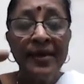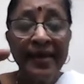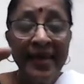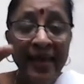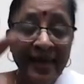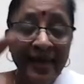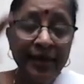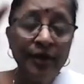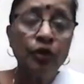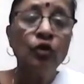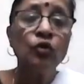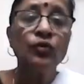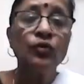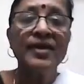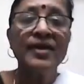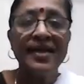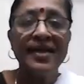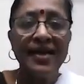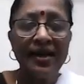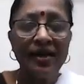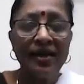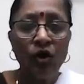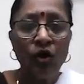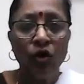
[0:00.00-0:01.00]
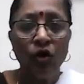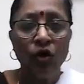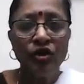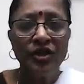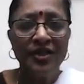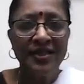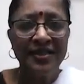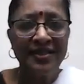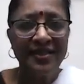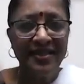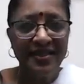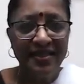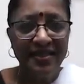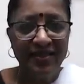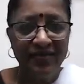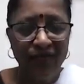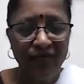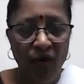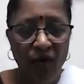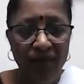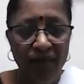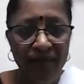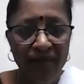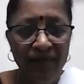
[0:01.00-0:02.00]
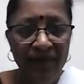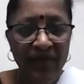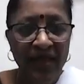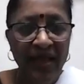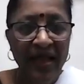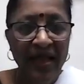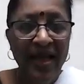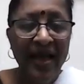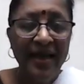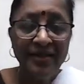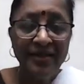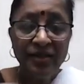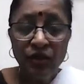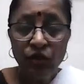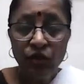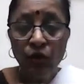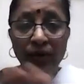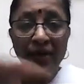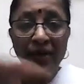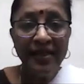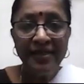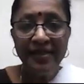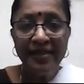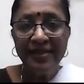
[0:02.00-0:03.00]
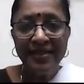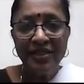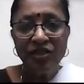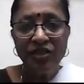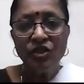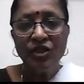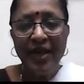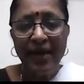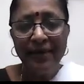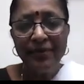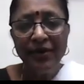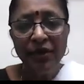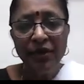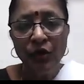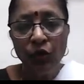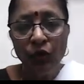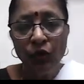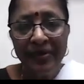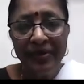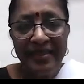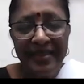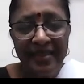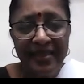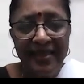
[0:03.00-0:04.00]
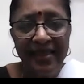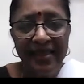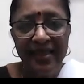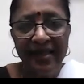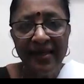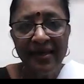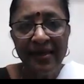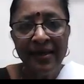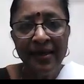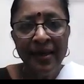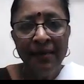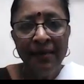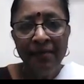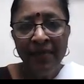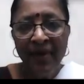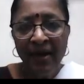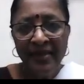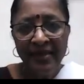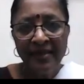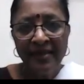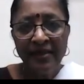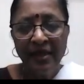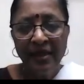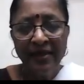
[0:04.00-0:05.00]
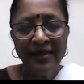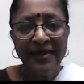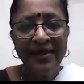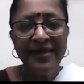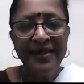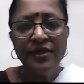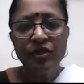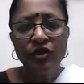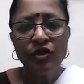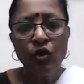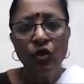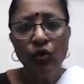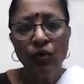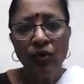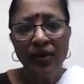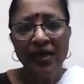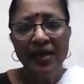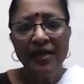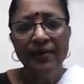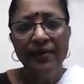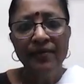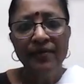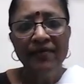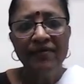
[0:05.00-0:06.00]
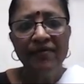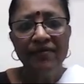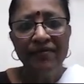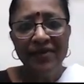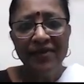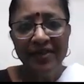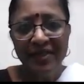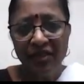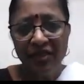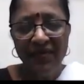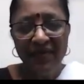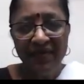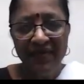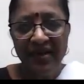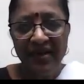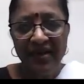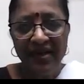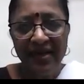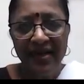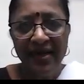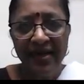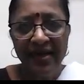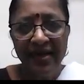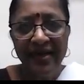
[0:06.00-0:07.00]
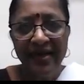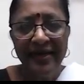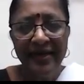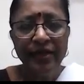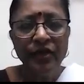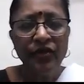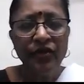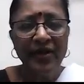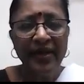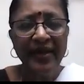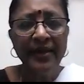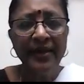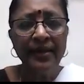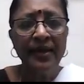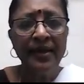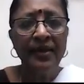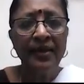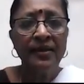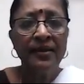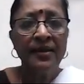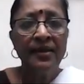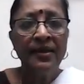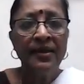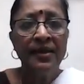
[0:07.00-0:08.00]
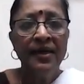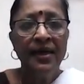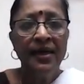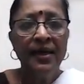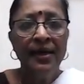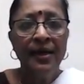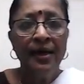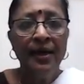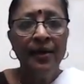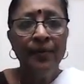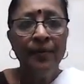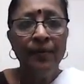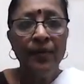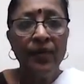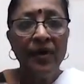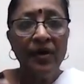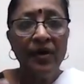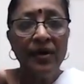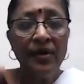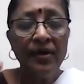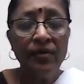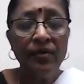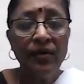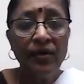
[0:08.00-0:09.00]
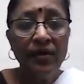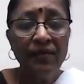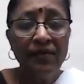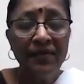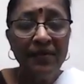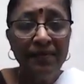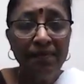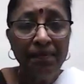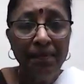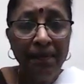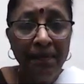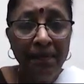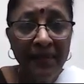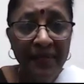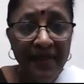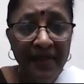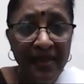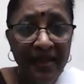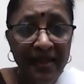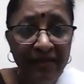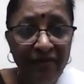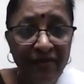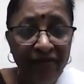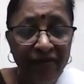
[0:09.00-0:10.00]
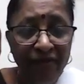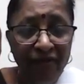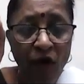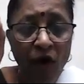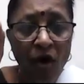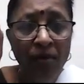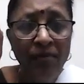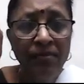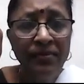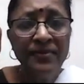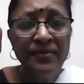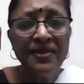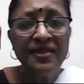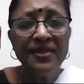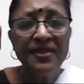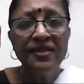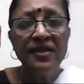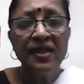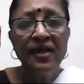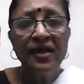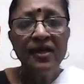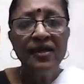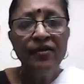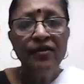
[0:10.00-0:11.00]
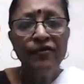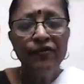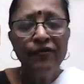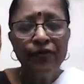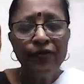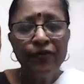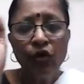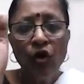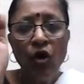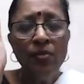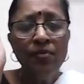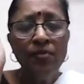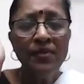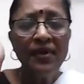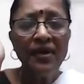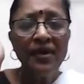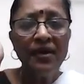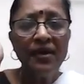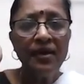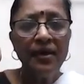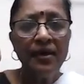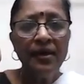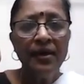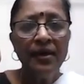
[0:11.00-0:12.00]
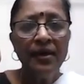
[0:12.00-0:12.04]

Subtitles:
get to that consciousness form. And so in this chapter, you will see by the 13th shloka, which we will hit today, the forms from